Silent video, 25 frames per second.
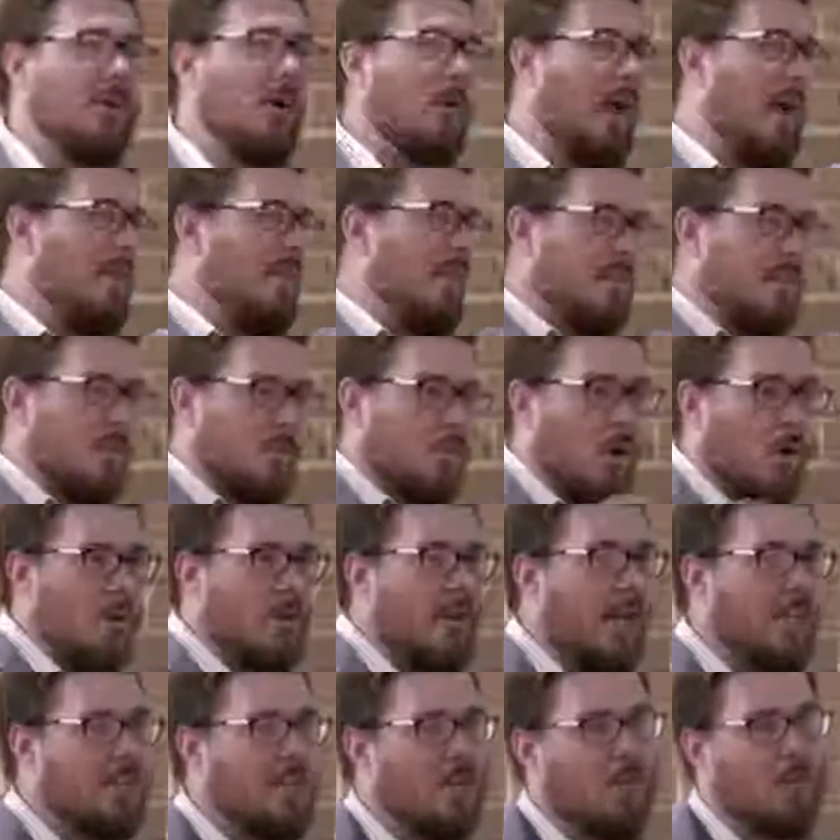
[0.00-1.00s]
okay, this is
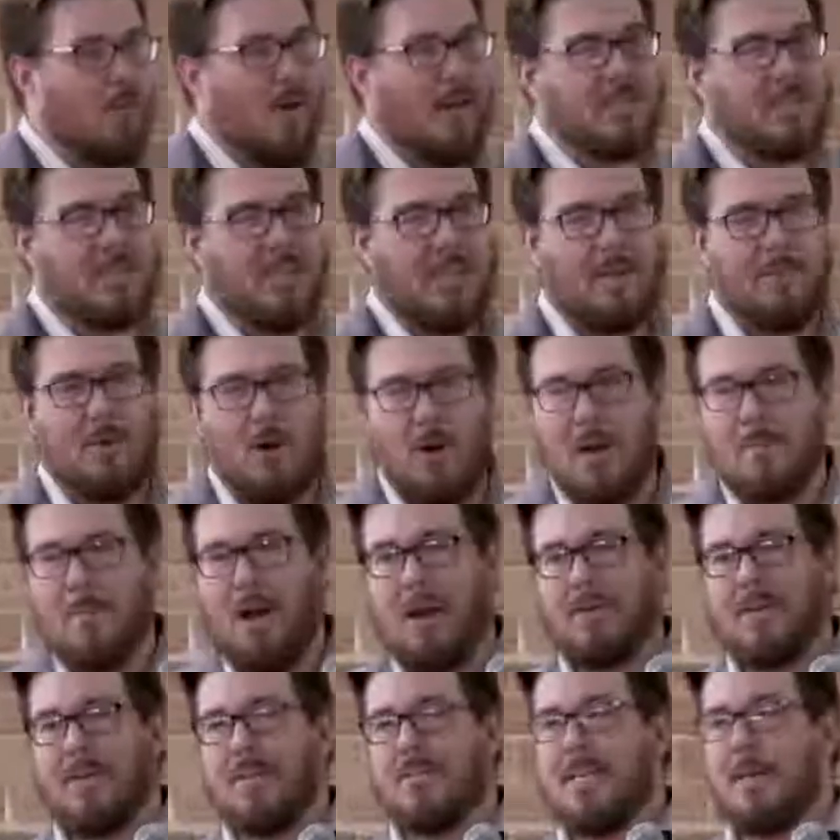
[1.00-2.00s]
rotational grazing. I've heard
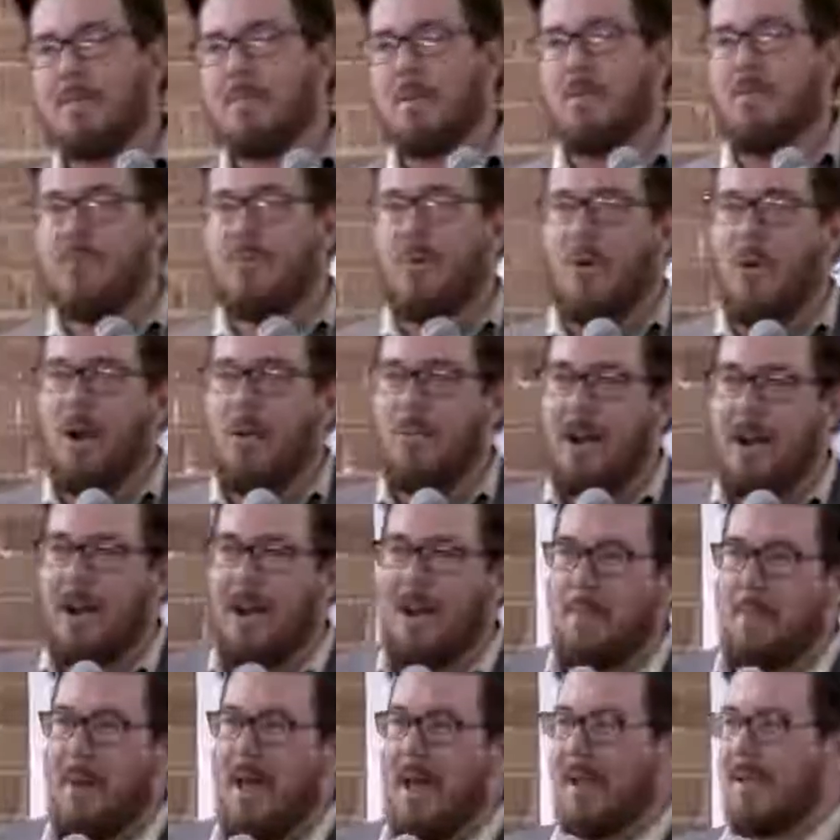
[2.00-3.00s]
about this summer before. I read it
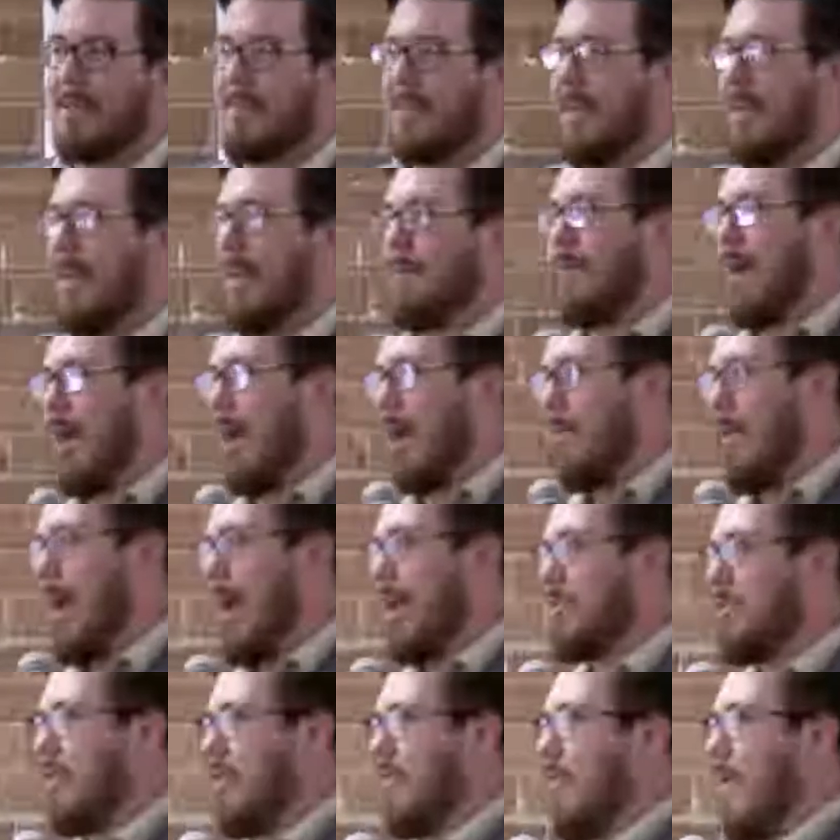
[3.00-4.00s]
in a magazine. I've got a
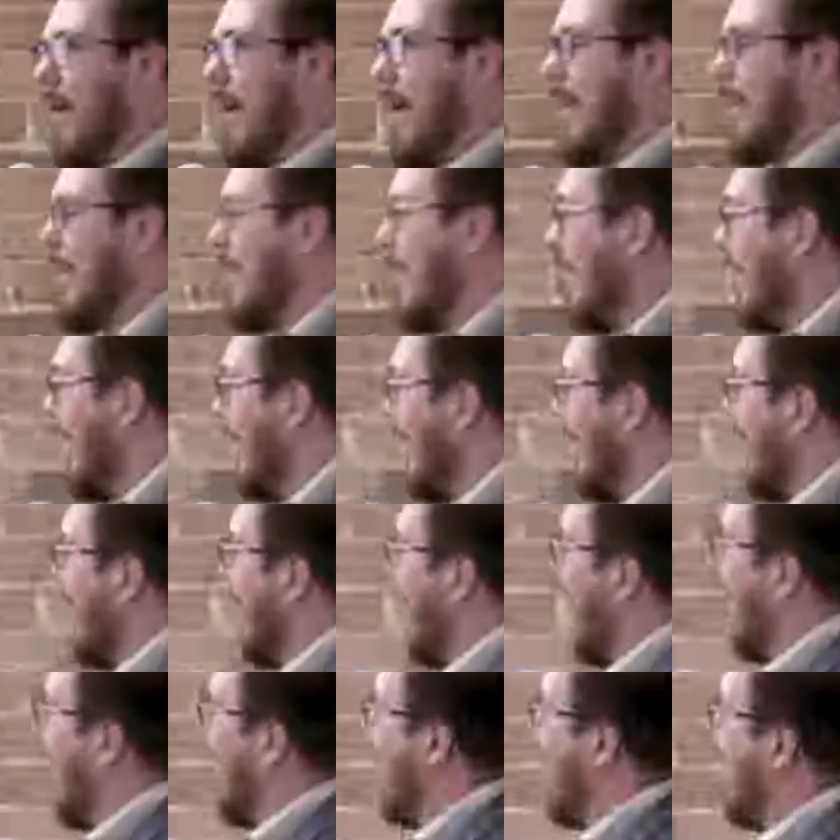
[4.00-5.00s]
rancher friend.
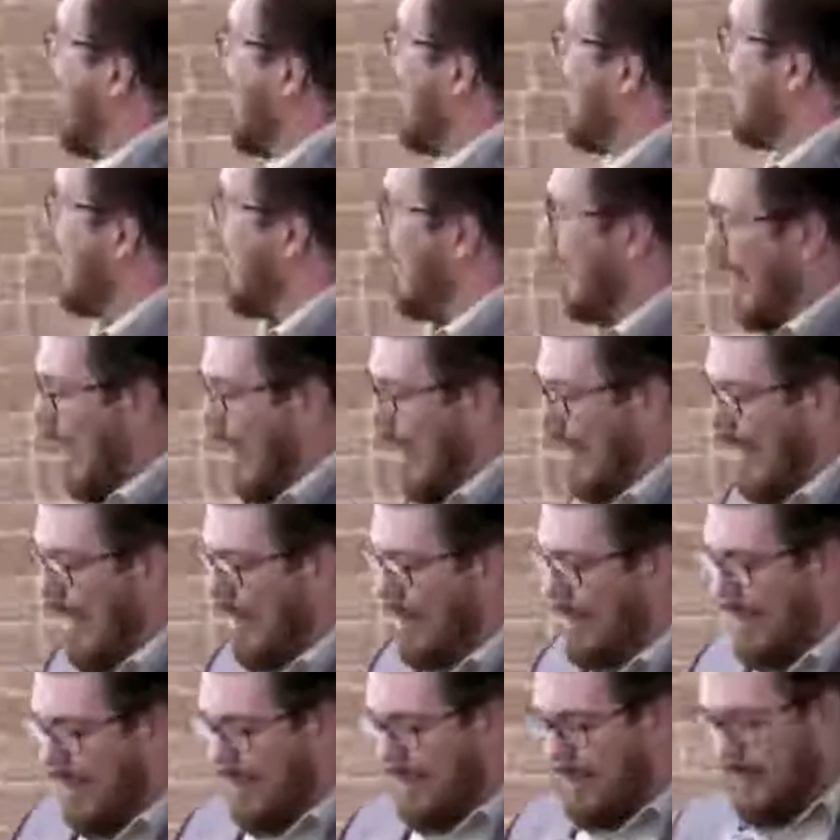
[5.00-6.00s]
Um, I
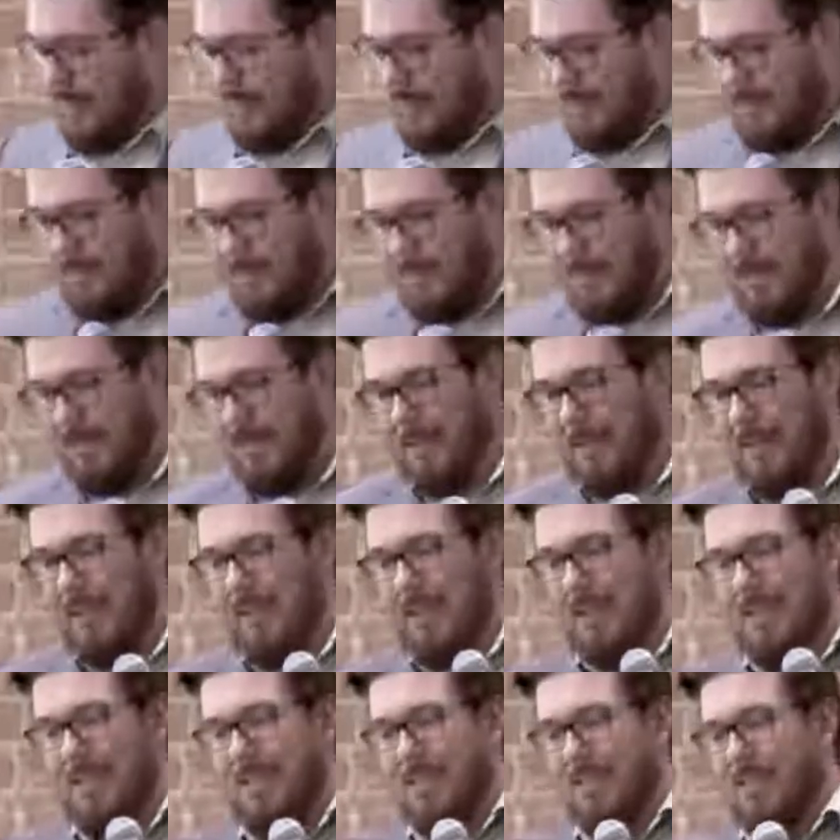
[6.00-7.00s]
get this.
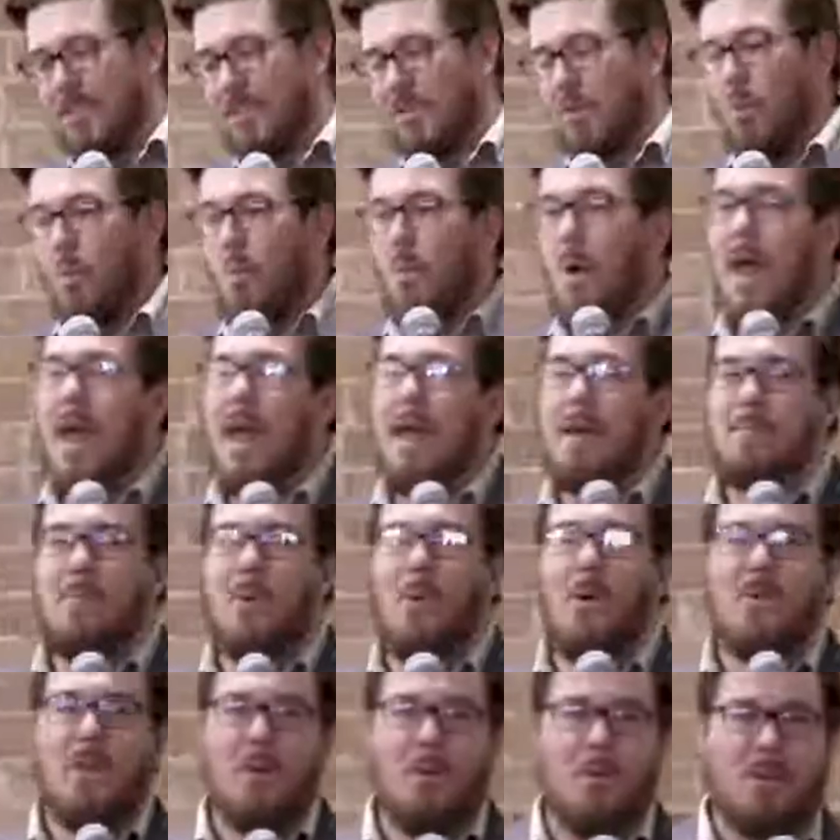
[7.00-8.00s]
It's way
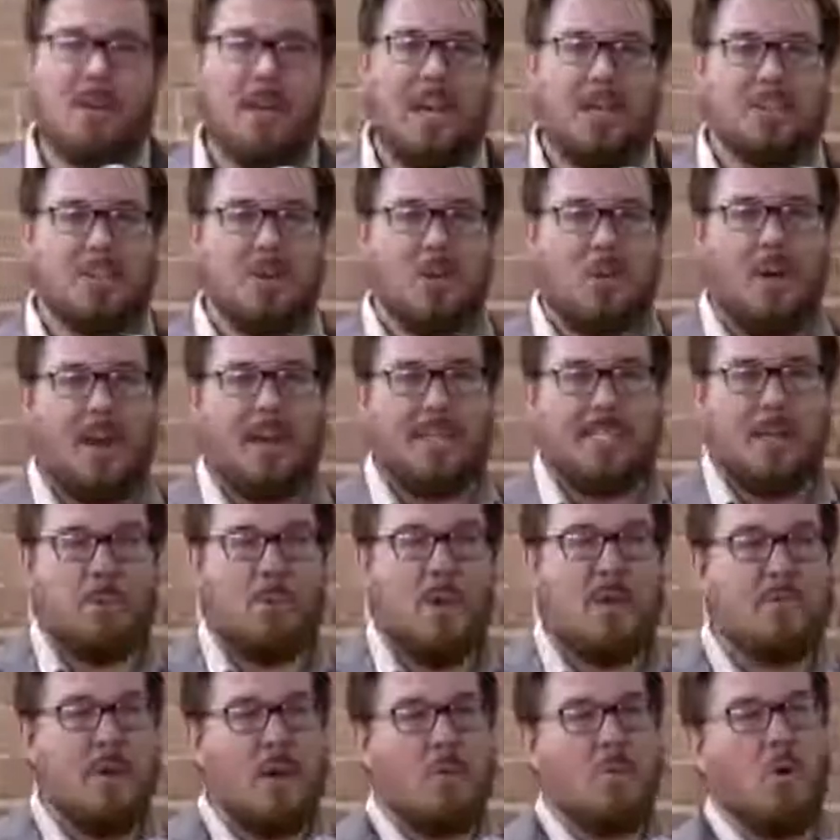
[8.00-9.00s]
more than rotational grazing.
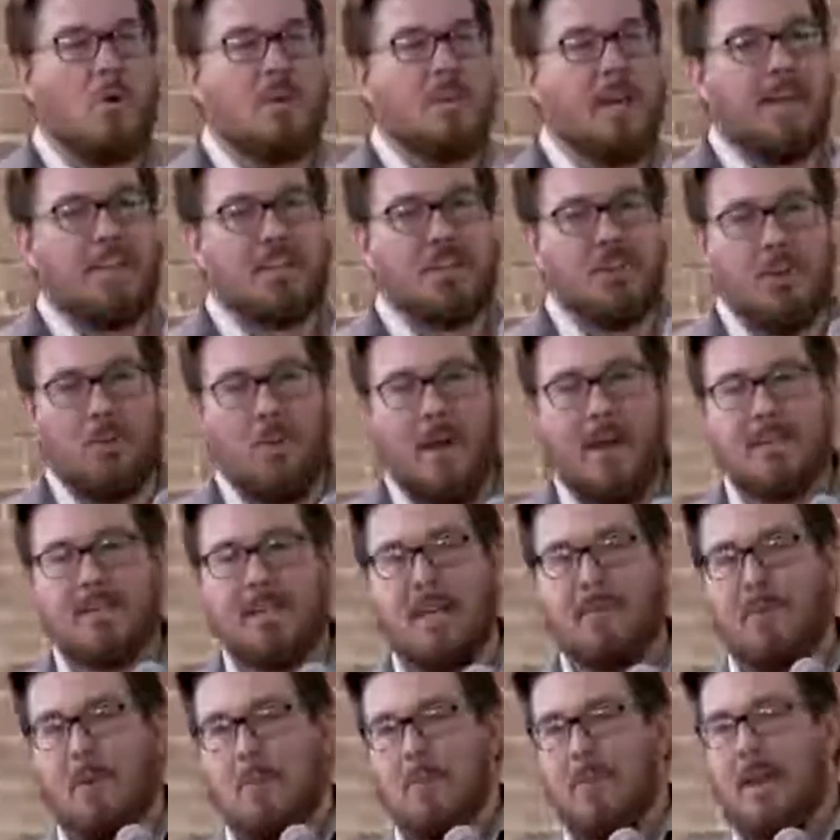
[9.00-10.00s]
We've been rotational
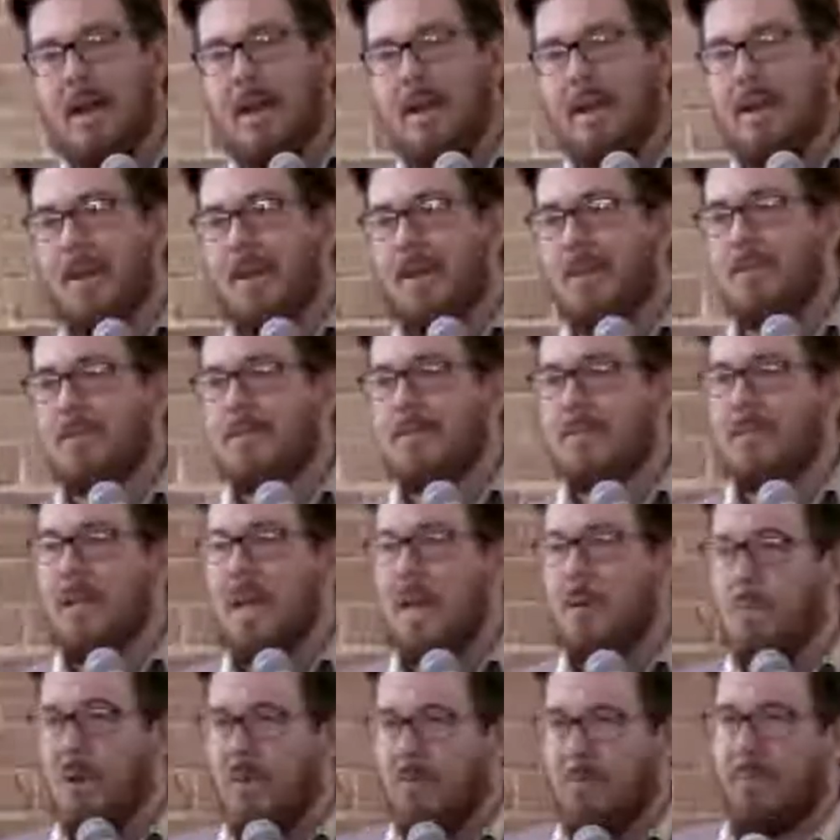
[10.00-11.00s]
grazing for millennia,
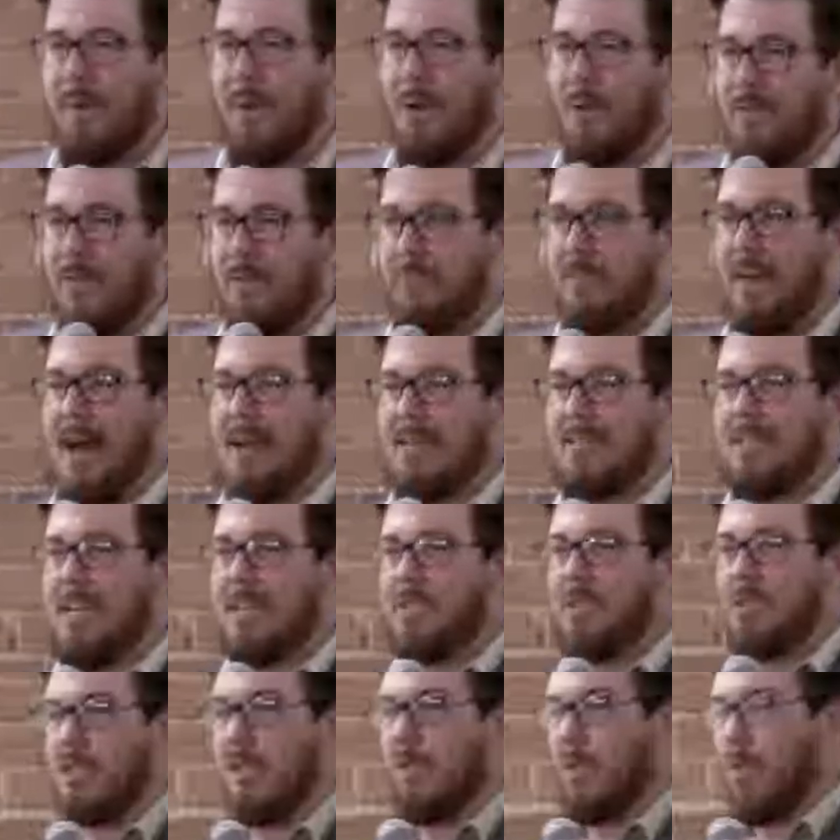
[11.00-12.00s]
and we've built the vast
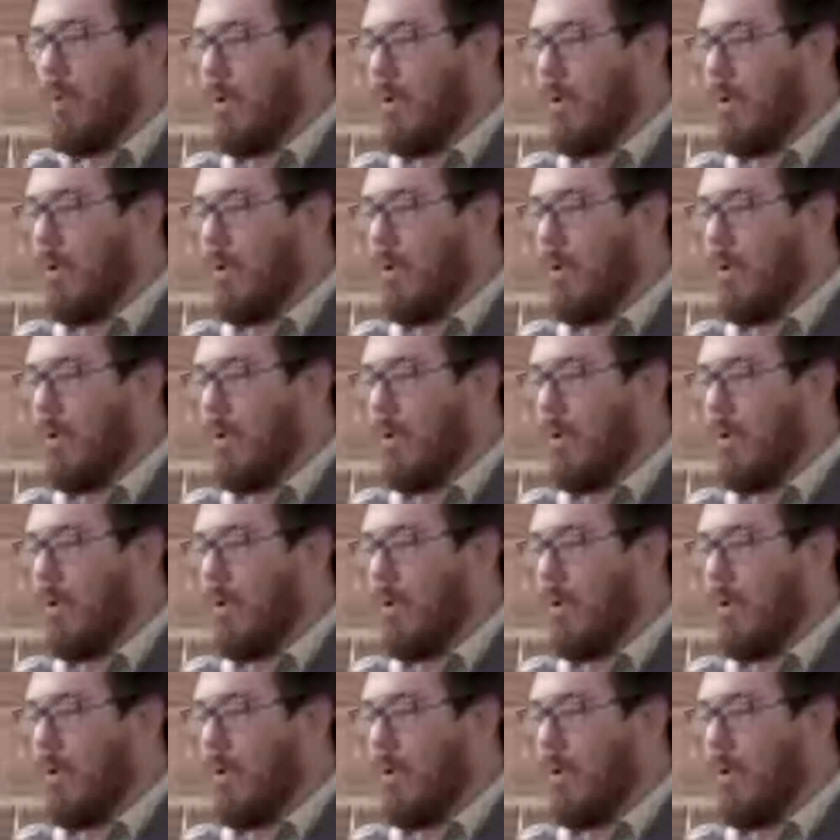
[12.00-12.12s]
deserts of the